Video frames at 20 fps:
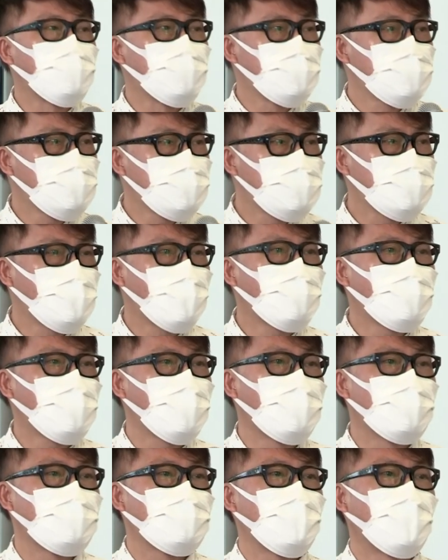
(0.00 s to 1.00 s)
If
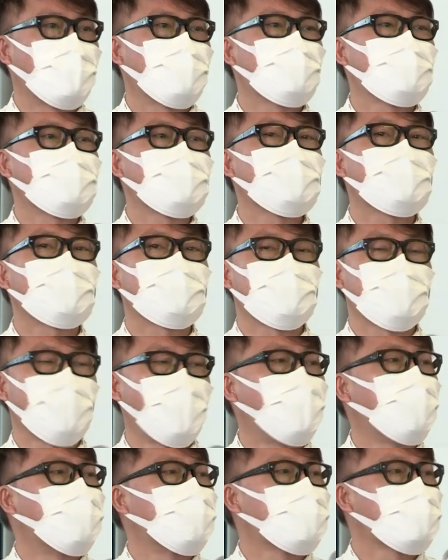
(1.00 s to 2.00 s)
the teachers
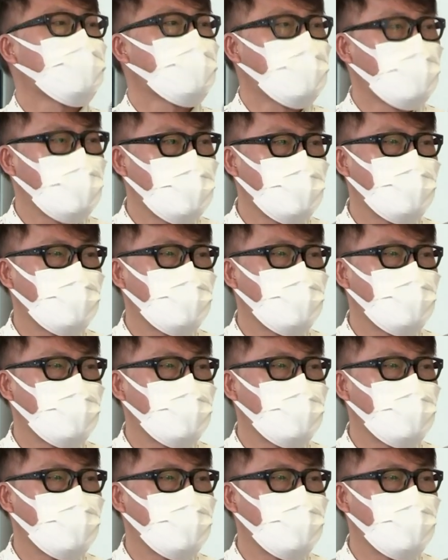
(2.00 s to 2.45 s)
themselves